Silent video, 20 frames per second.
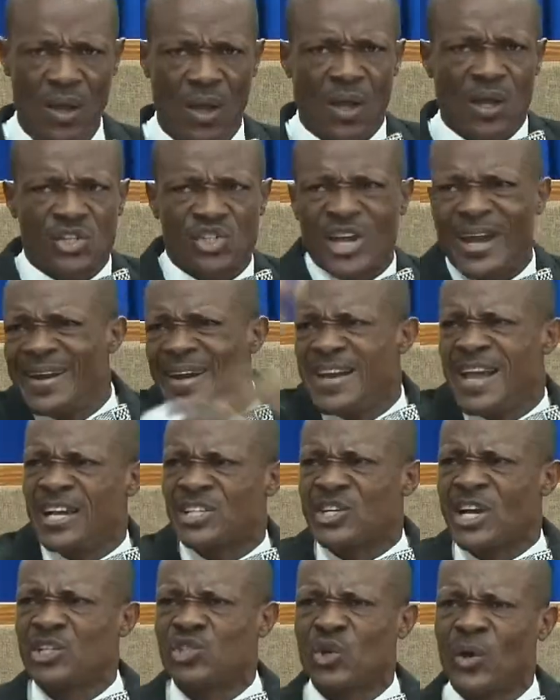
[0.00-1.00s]
Check the
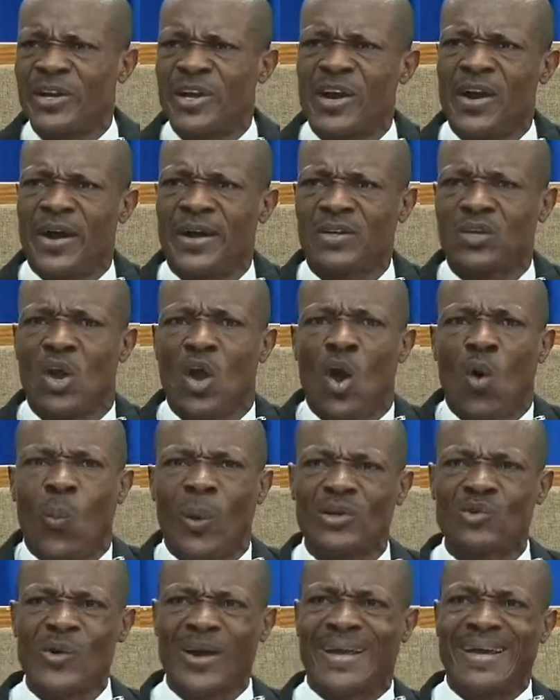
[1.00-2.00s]
nation throughout the earth. What
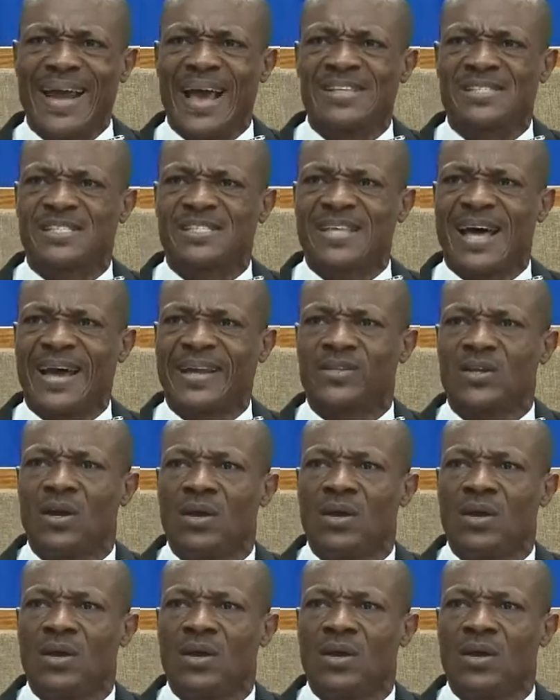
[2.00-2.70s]
recognizes that?